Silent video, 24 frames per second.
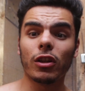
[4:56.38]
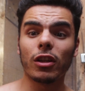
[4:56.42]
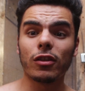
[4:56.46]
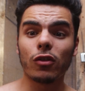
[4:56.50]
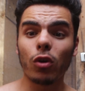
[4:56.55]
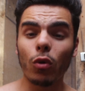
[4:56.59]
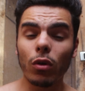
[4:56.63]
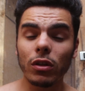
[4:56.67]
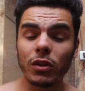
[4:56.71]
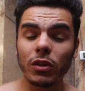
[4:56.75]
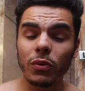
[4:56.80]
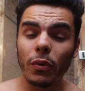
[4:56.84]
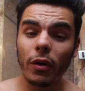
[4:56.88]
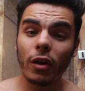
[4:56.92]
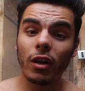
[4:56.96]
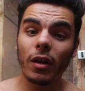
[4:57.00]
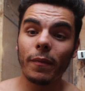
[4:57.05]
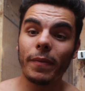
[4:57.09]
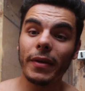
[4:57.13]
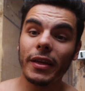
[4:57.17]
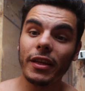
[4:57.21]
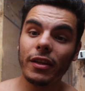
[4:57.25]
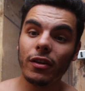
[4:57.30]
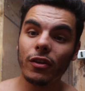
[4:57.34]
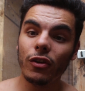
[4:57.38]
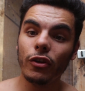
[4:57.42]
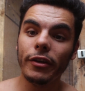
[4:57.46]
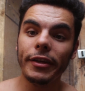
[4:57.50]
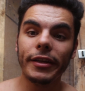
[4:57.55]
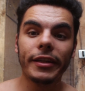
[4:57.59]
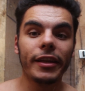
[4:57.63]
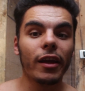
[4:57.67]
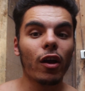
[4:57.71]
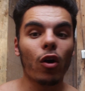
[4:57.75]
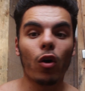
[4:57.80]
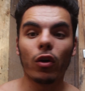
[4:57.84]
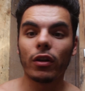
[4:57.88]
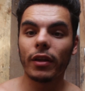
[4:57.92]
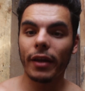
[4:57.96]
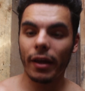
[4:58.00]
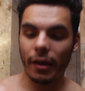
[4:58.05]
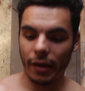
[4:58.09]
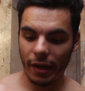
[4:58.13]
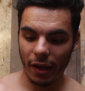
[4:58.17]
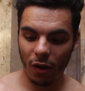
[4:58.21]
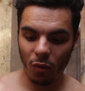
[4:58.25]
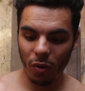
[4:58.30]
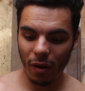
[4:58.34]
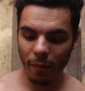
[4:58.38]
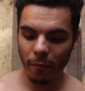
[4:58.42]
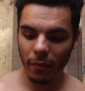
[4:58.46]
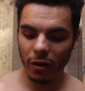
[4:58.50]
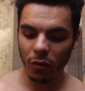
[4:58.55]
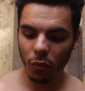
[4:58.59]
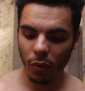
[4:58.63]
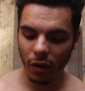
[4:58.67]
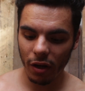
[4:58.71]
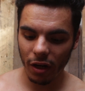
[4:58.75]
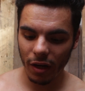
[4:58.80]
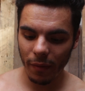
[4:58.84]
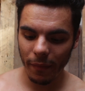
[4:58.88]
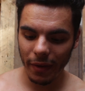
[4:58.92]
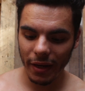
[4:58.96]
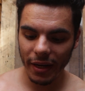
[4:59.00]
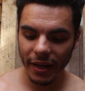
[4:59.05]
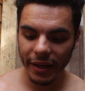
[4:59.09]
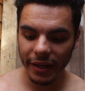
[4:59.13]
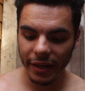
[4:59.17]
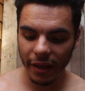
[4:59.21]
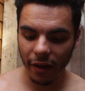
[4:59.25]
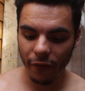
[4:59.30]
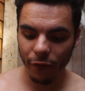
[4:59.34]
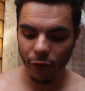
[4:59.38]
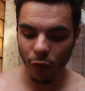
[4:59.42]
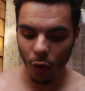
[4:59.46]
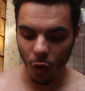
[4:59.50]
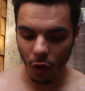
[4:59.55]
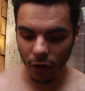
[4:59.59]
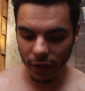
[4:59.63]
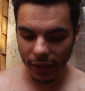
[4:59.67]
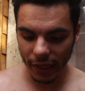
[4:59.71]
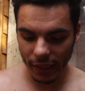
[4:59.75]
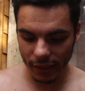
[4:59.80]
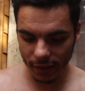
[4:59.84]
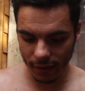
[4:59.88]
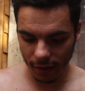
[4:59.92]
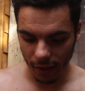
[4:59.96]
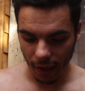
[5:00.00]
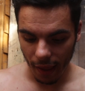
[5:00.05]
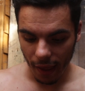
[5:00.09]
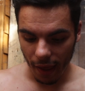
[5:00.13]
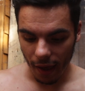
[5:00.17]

the tools we're going to be needing, or the equipment we're going to be needing for this